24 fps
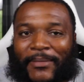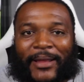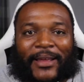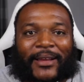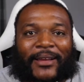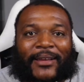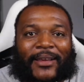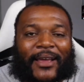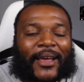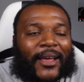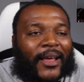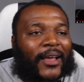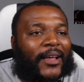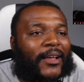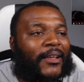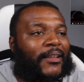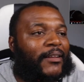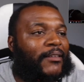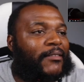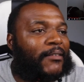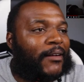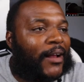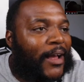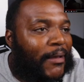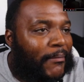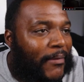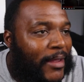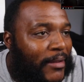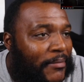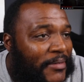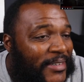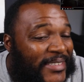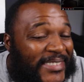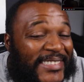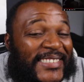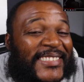Oh my God,
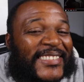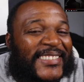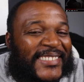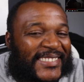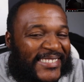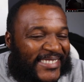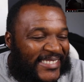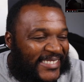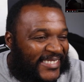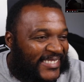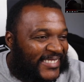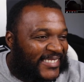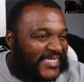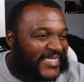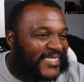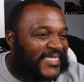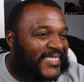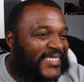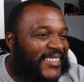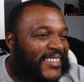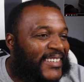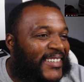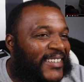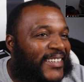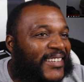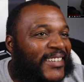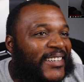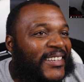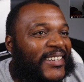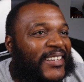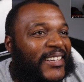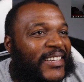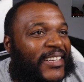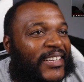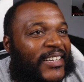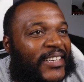crybabies. Come and
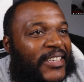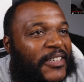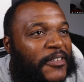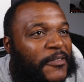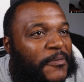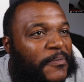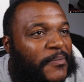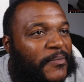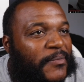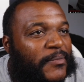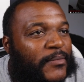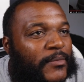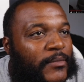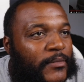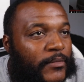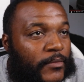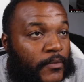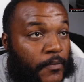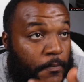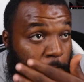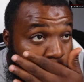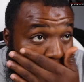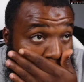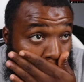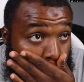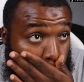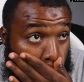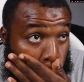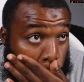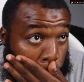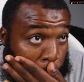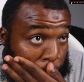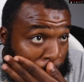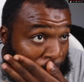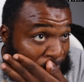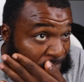shatter your dreams. You
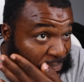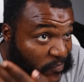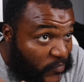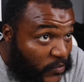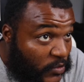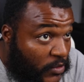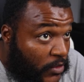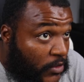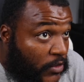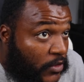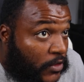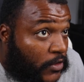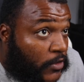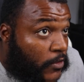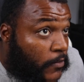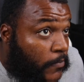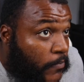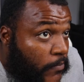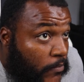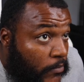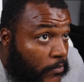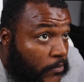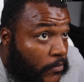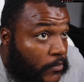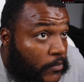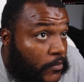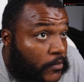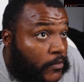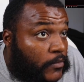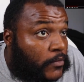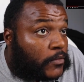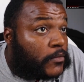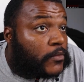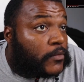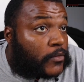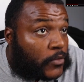ever heard a sinner's
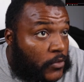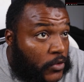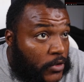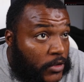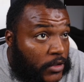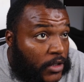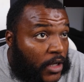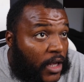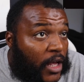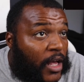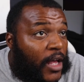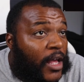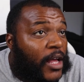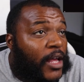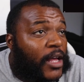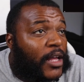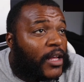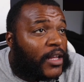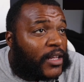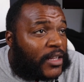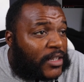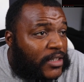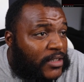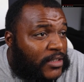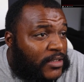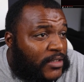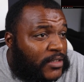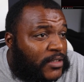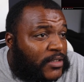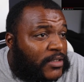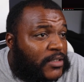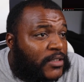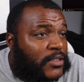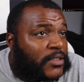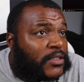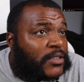prayer?
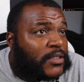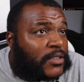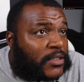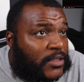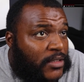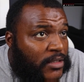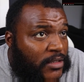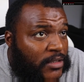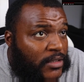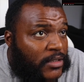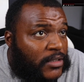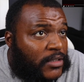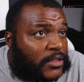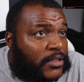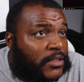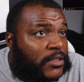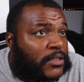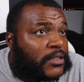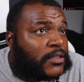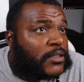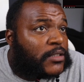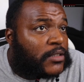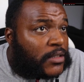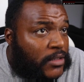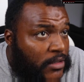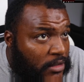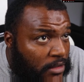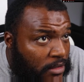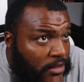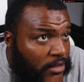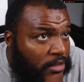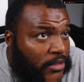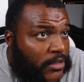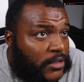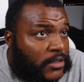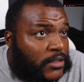Huh. You ever talked to
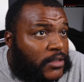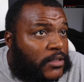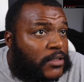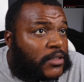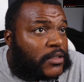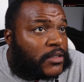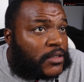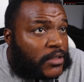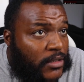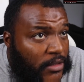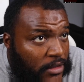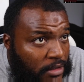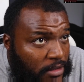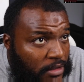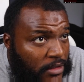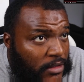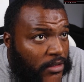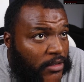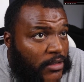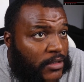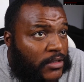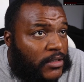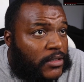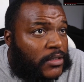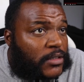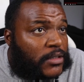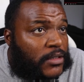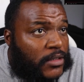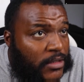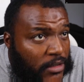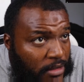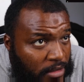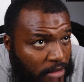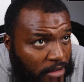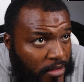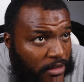God and then it turned into a
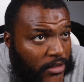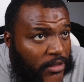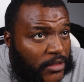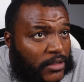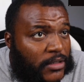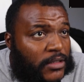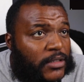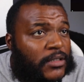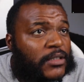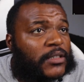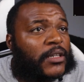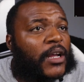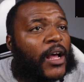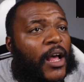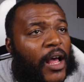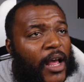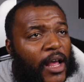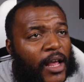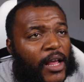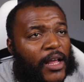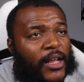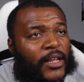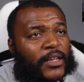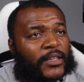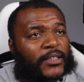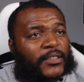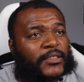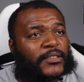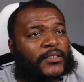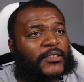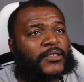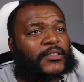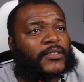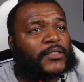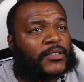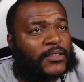scream? Huh.
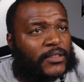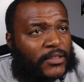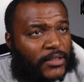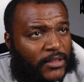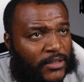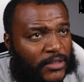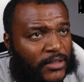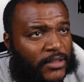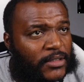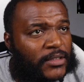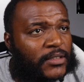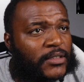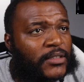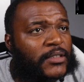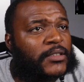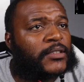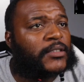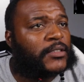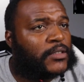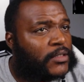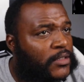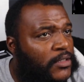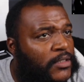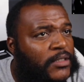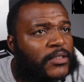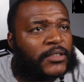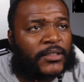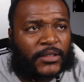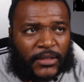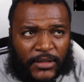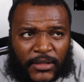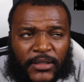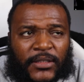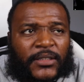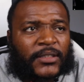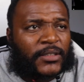The weakness helping the liquor
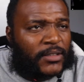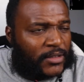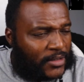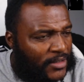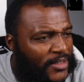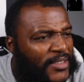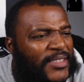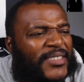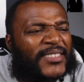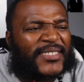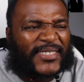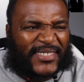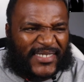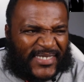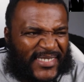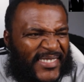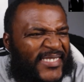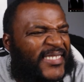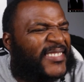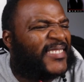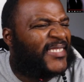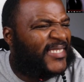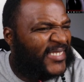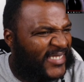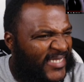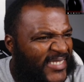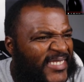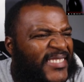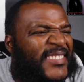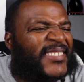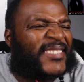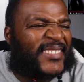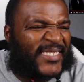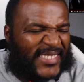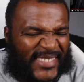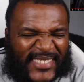don't work out and did all the used to feeling this